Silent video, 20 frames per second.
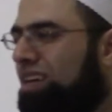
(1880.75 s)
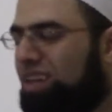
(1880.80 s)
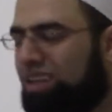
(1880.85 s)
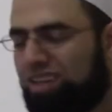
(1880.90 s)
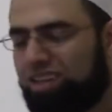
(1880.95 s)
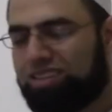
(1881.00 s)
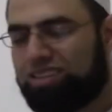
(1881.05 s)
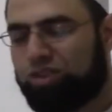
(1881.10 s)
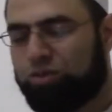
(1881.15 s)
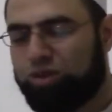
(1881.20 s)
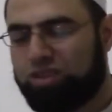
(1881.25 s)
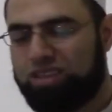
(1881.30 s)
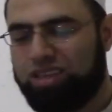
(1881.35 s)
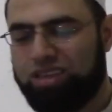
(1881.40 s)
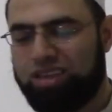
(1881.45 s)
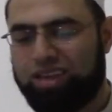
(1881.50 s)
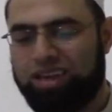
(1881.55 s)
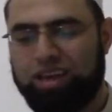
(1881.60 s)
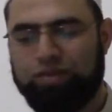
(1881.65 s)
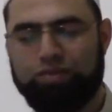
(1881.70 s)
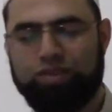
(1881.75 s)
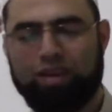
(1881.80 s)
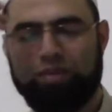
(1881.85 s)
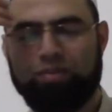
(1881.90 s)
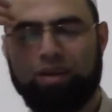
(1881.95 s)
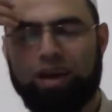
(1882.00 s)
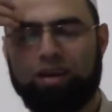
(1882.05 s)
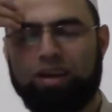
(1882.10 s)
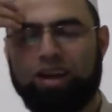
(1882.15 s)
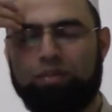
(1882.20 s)
Listen what he gave them,
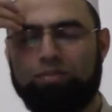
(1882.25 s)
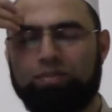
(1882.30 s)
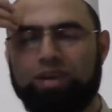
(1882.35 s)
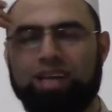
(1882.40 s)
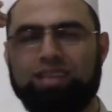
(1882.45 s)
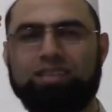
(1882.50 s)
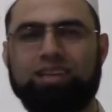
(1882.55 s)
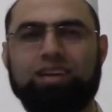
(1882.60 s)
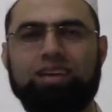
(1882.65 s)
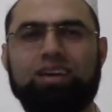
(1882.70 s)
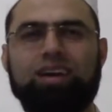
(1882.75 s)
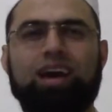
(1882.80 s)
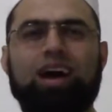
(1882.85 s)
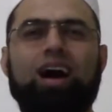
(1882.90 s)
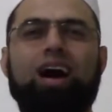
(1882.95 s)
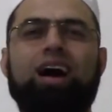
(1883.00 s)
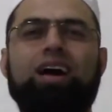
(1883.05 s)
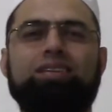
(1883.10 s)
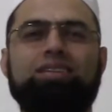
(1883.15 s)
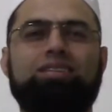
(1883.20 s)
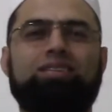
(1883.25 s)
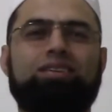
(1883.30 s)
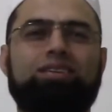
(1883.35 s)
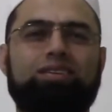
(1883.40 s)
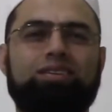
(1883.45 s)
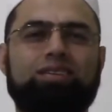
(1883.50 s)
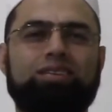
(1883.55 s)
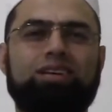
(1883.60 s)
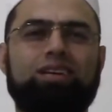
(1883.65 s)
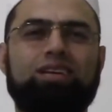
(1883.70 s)
an amazing answer
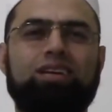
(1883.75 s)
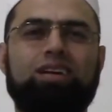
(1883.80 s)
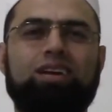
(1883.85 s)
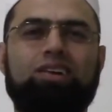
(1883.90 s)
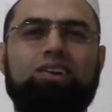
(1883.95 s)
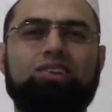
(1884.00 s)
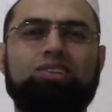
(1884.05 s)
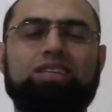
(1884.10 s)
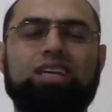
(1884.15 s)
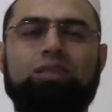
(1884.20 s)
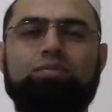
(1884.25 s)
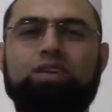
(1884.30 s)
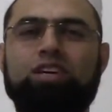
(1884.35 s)
sallallahu alaihi wasallam.